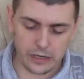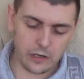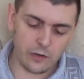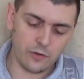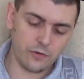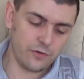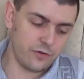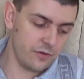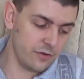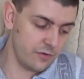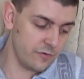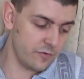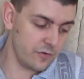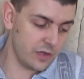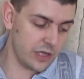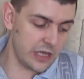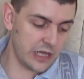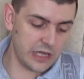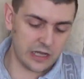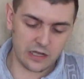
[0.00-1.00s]
on to
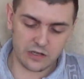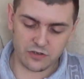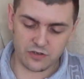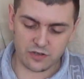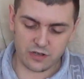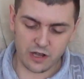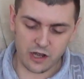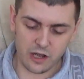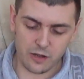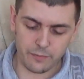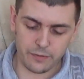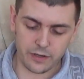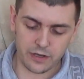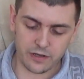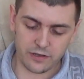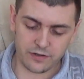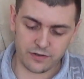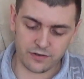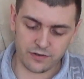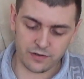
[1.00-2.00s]
the
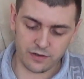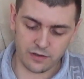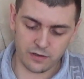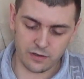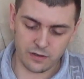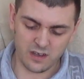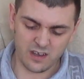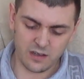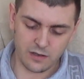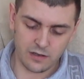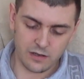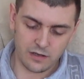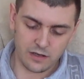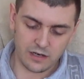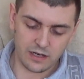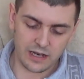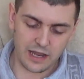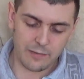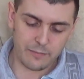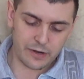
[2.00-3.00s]
Starburst
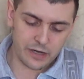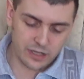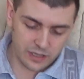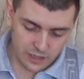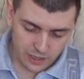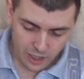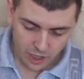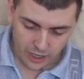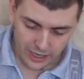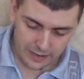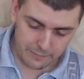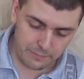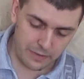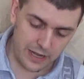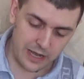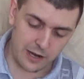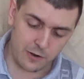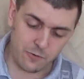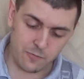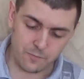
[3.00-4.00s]
lemon and lime
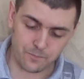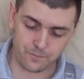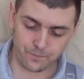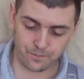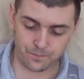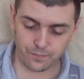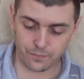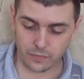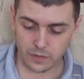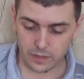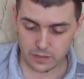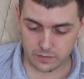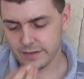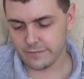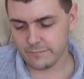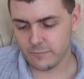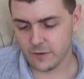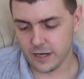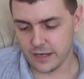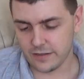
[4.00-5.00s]
now.
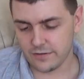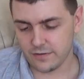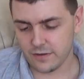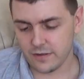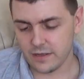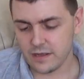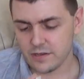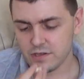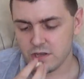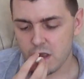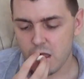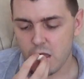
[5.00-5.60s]
Right, so that's,